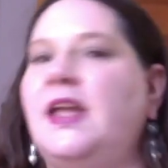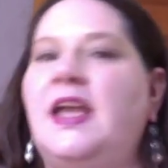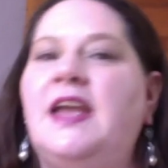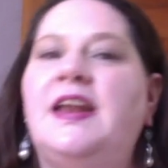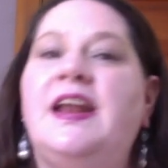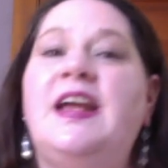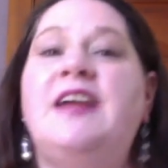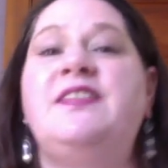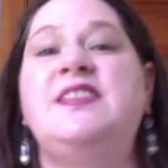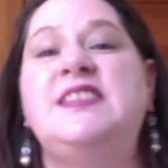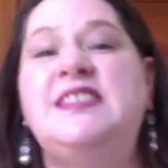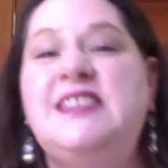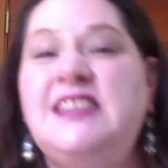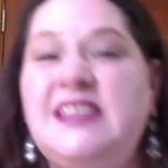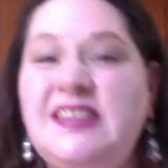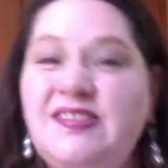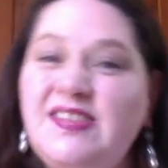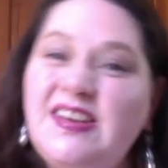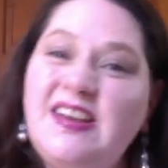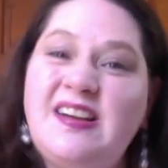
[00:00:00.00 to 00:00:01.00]
And I have the
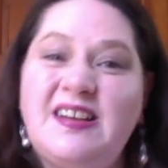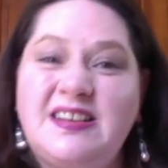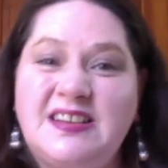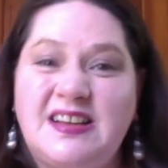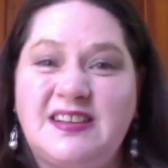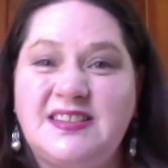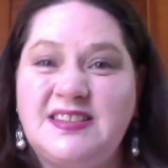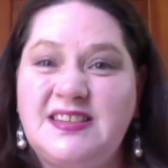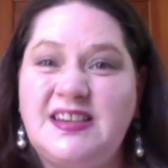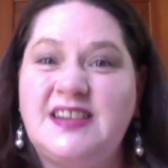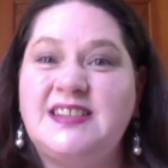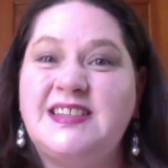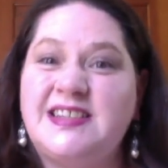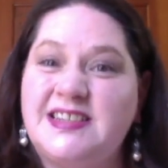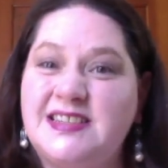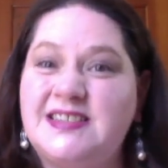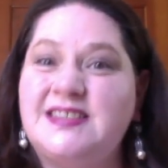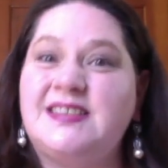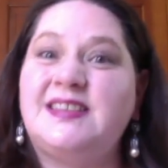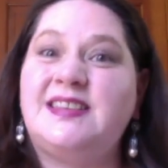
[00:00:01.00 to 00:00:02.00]
TV on downstairs
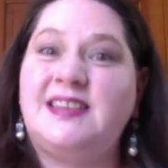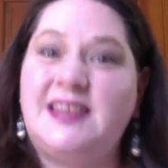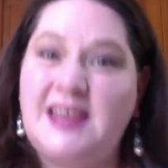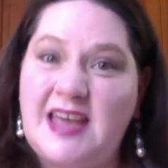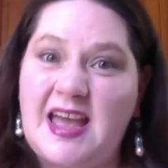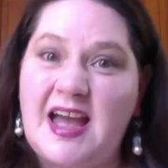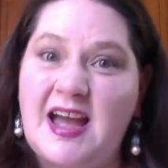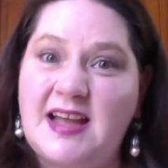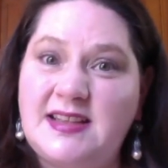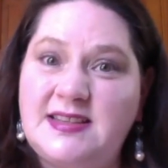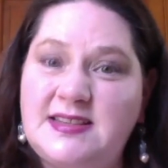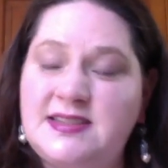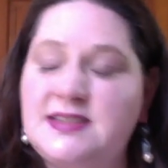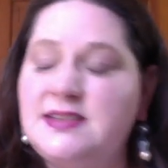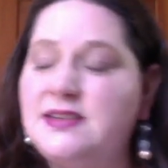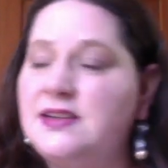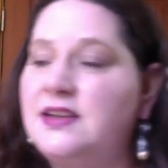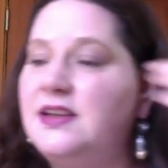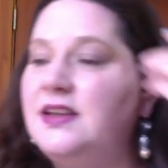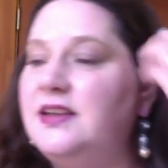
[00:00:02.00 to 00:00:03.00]
because
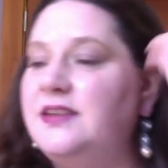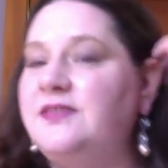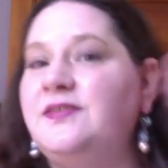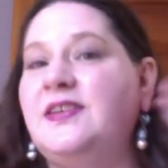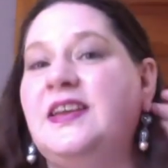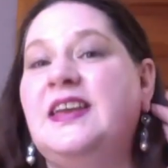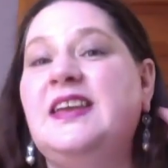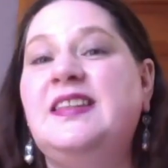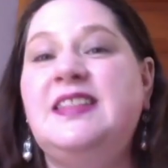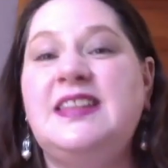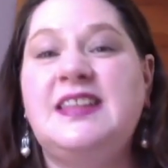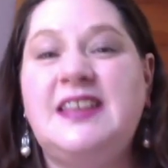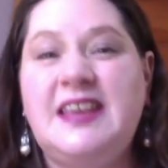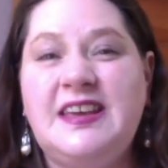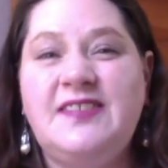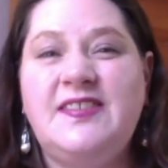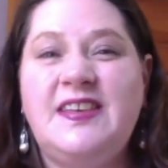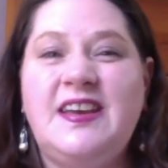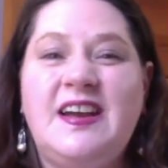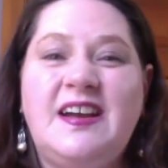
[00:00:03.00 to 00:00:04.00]
cats. If we keep the
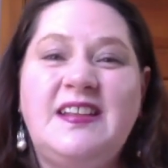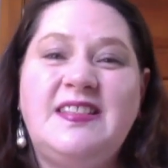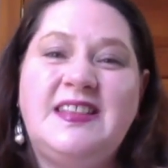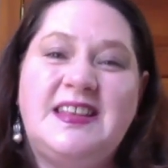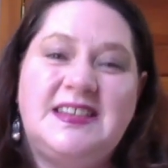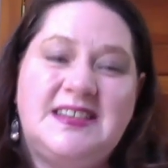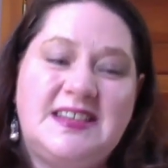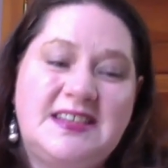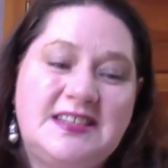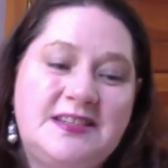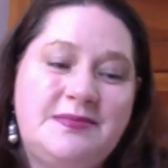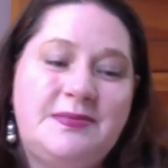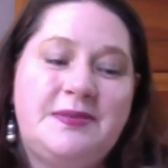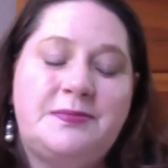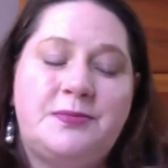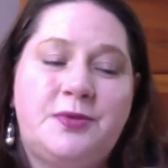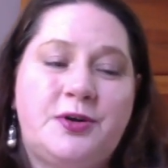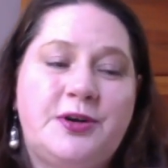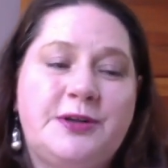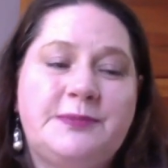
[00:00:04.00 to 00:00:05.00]
TV on, they tend to
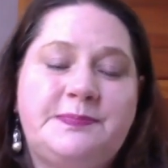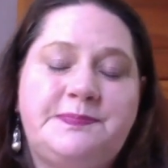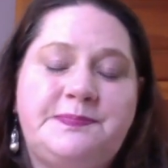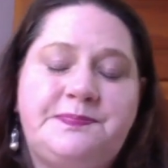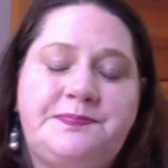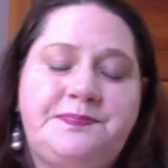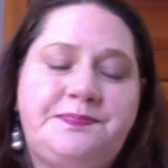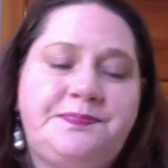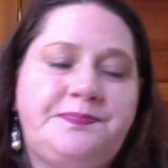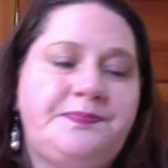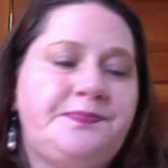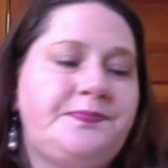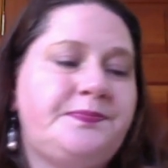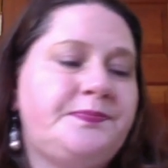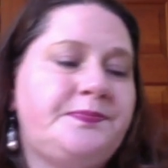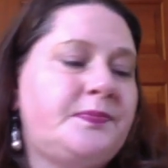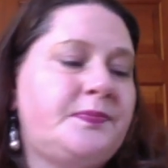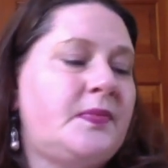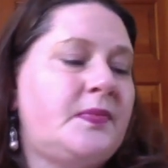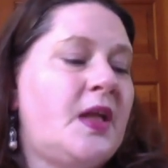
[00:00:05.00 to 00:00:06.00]
be more
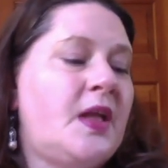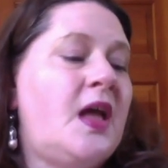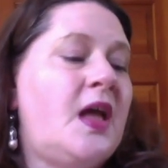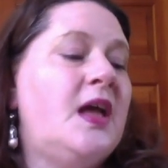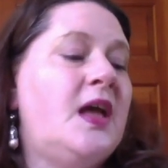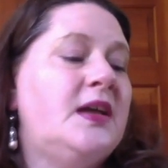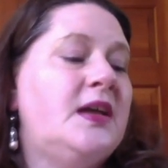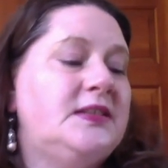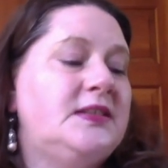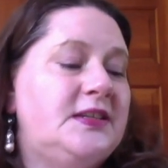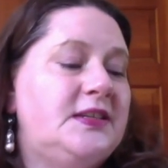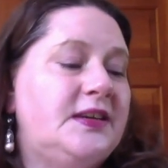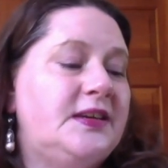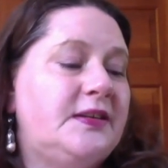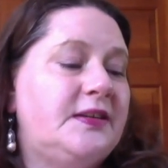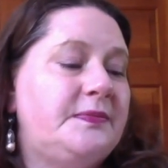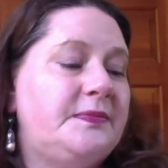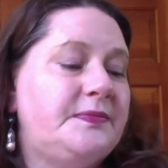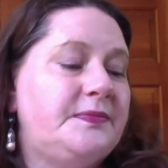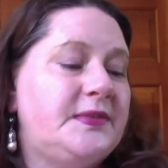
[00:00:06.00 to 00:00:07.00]

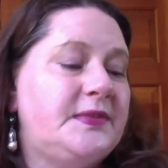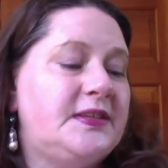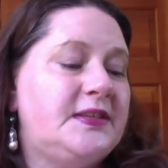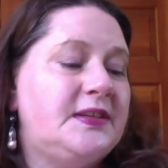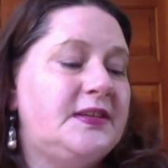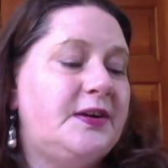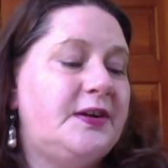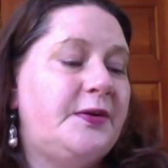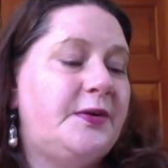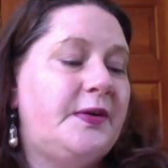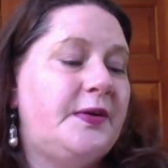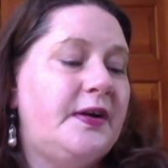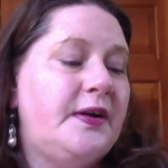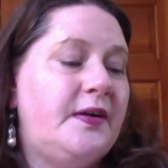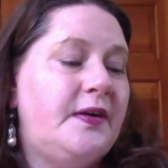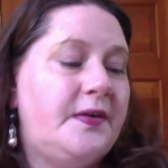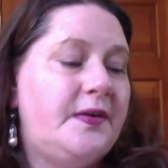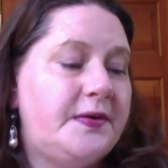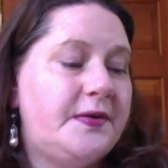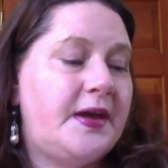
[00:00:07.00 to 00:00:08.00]
chill. So,
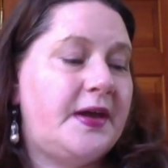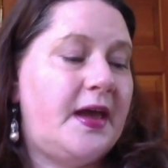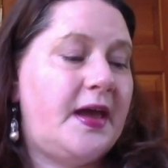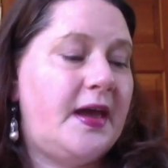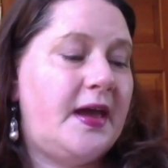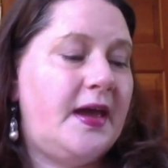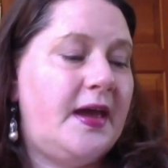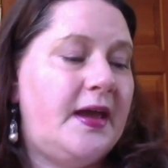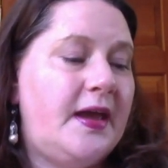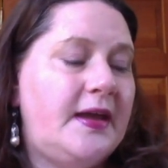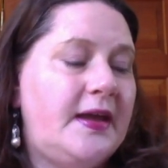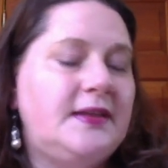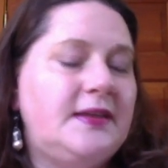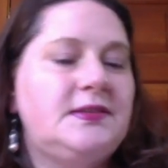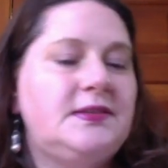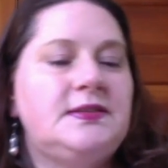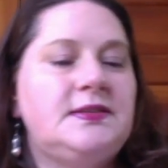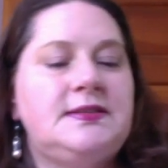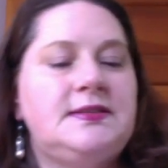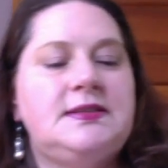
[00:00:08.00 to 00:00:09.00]
okay,
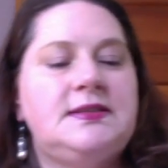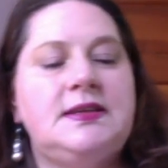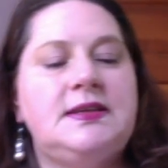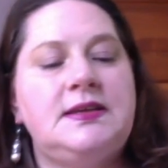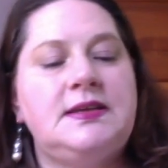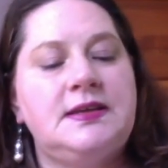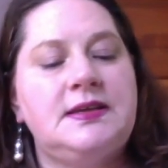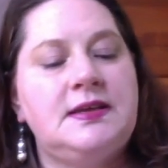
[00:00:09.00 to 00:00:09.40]
interesting.